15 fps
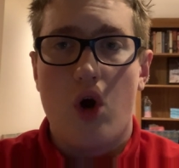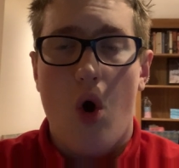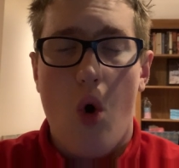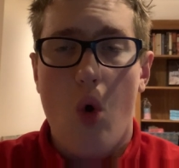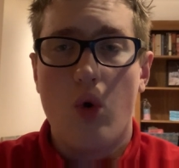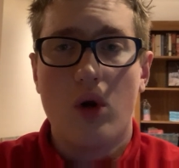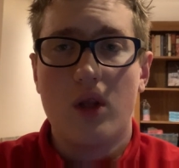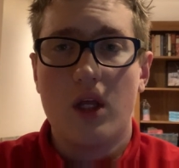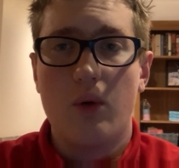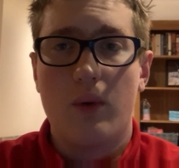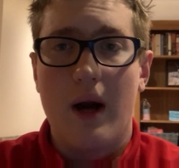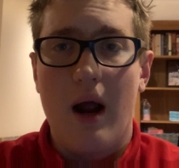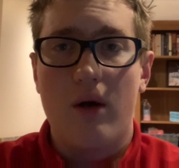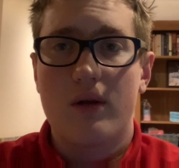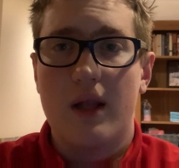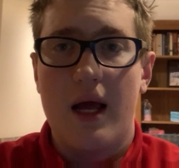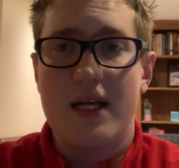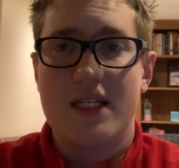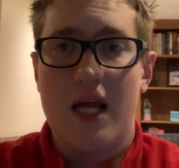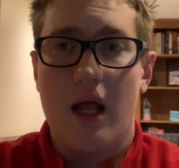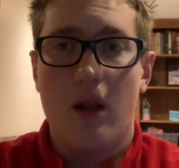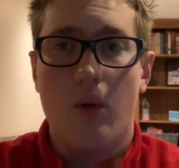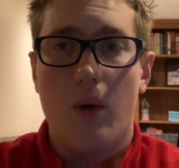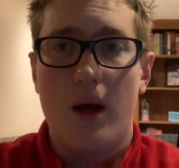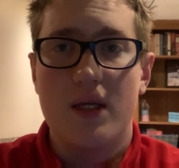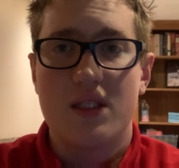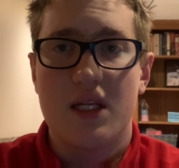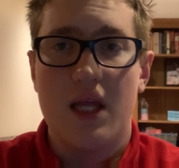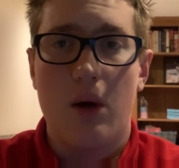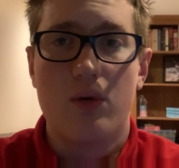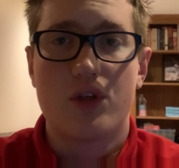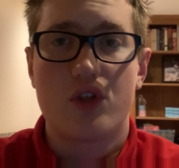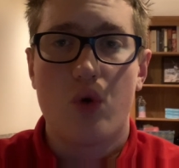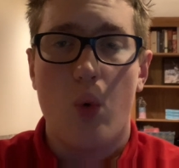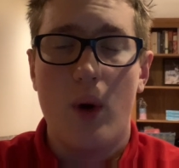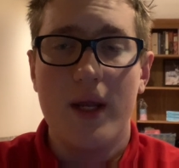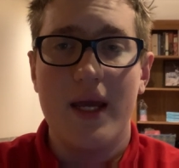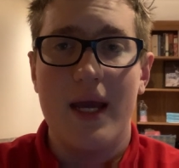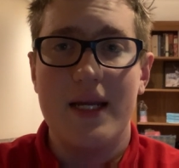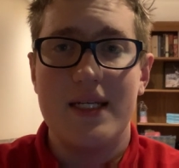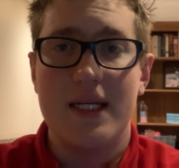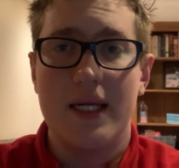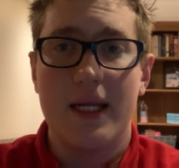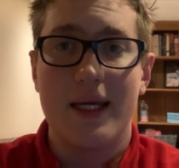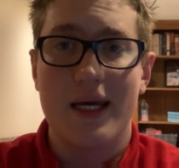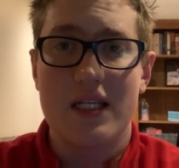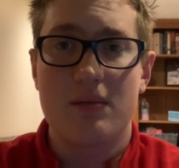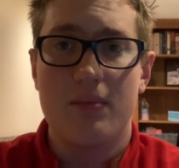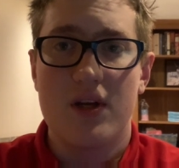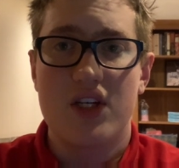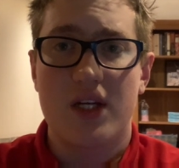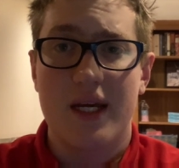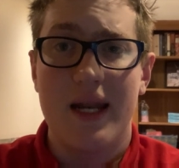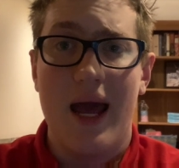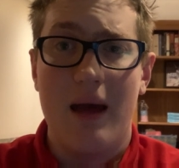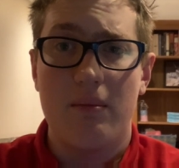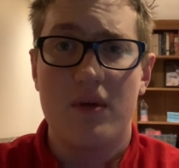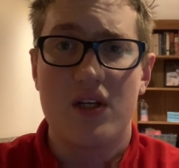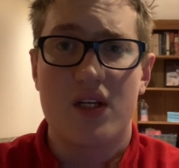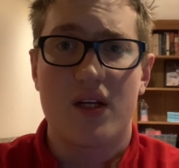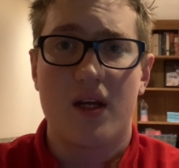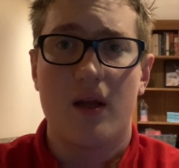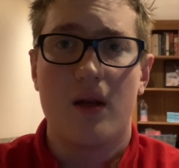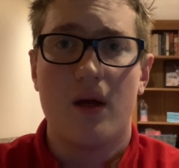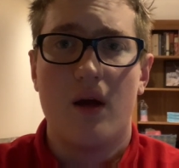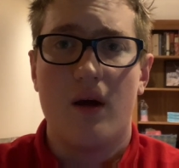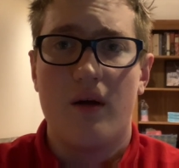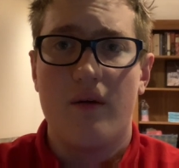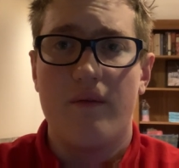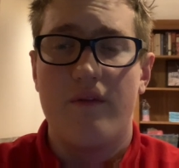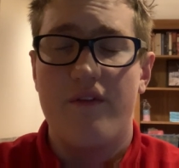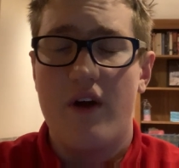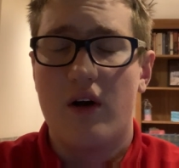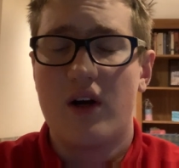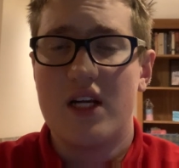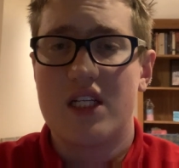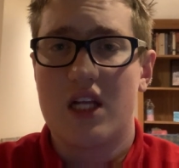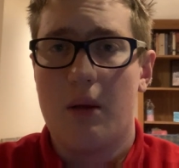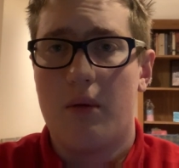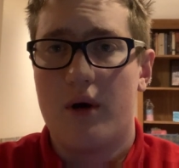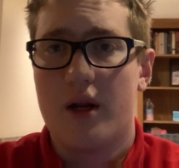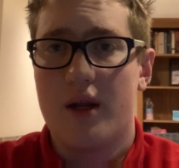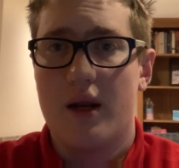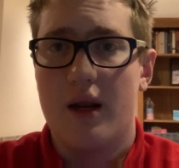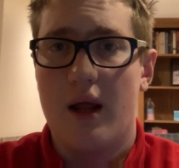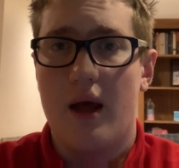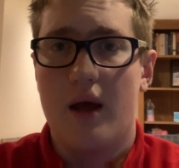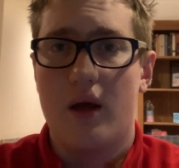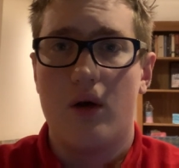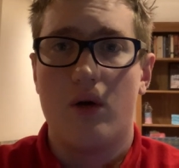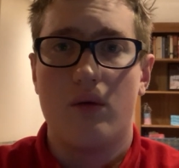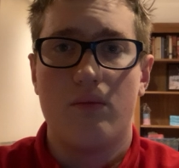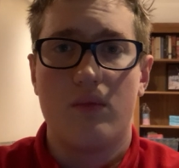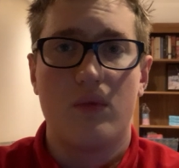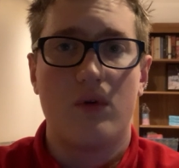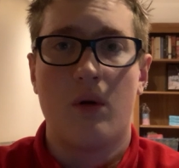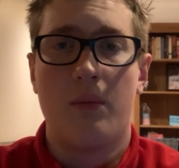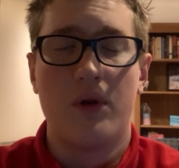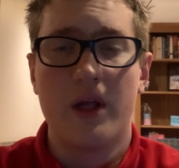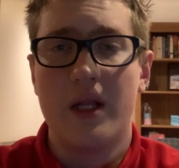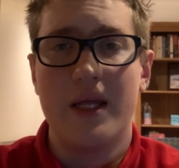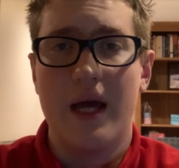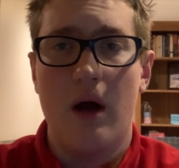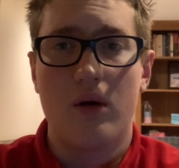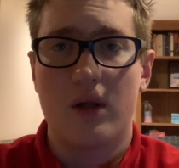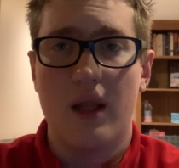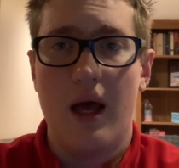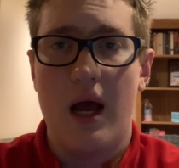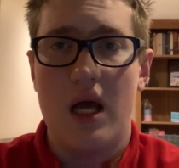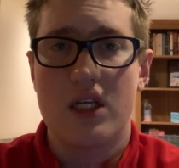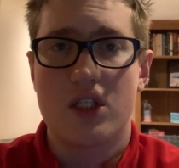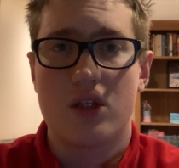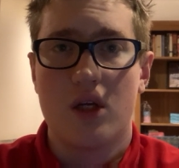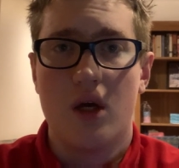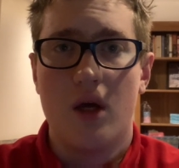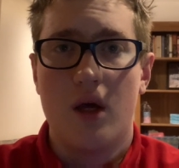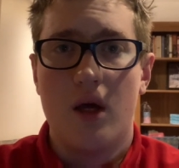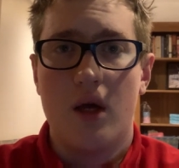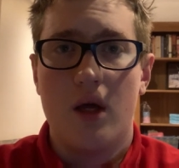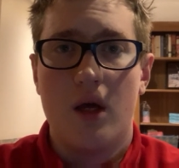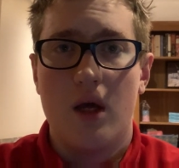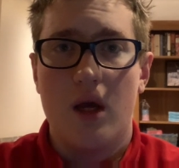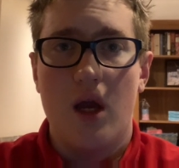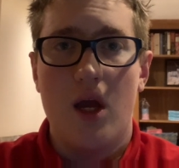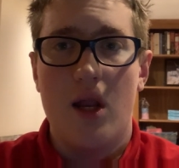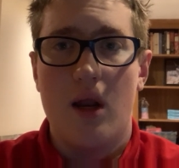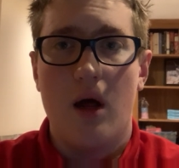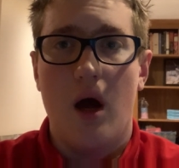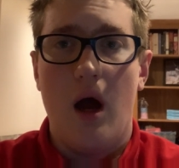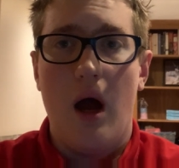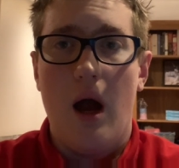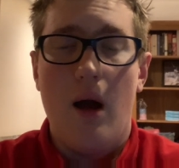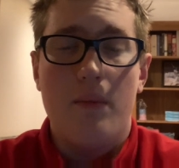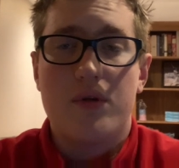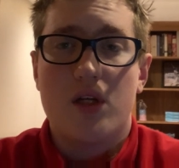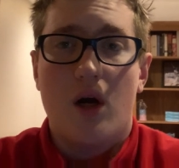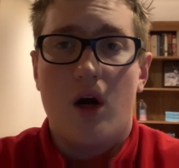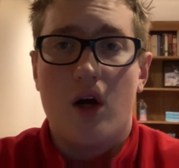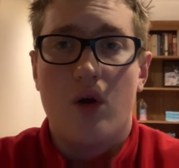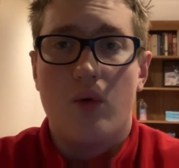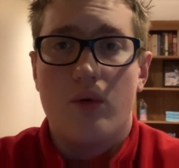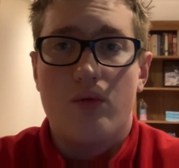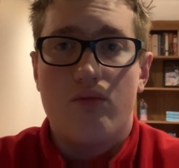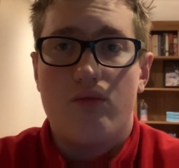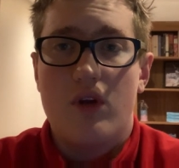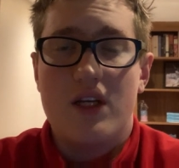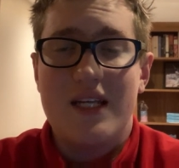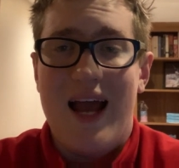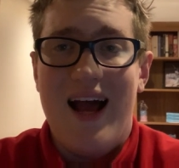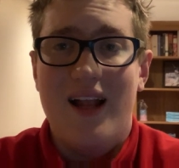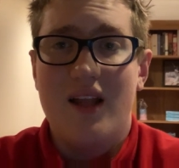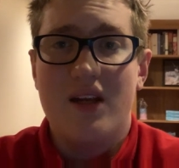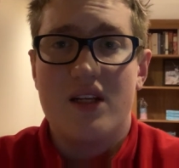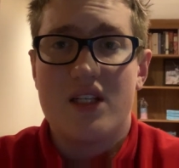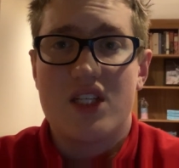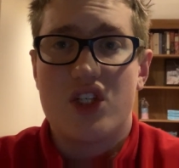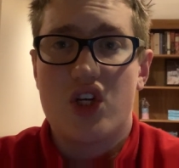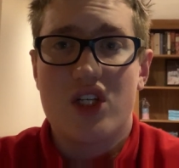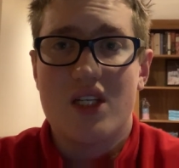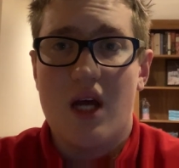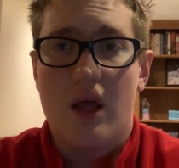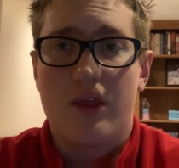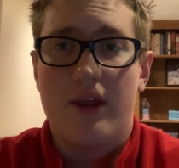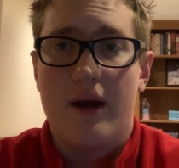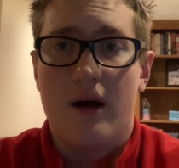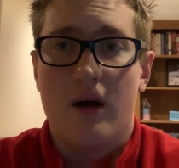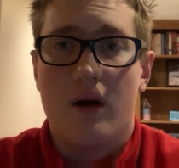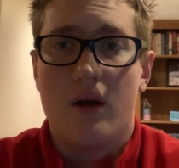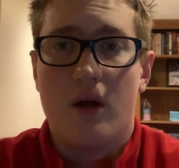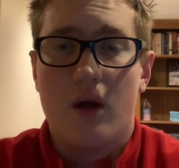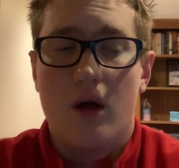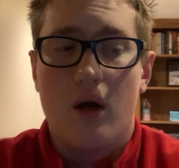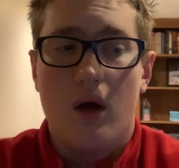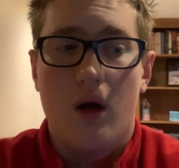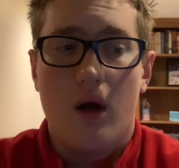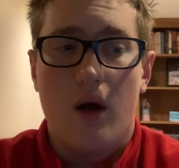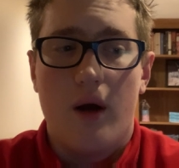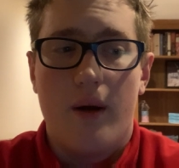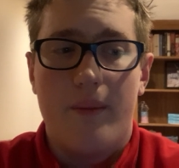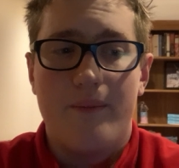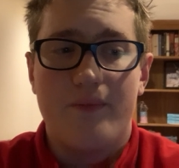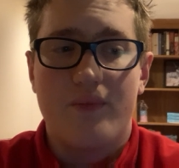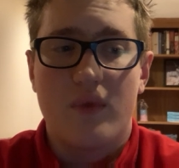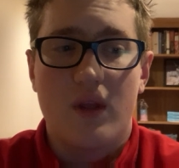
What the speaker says: totally were outclassed talent-wise. And that was 2018 against Michigan at Michigan. Very similar to today. Completely outclassed. I'm sorry, the talent is just not there. And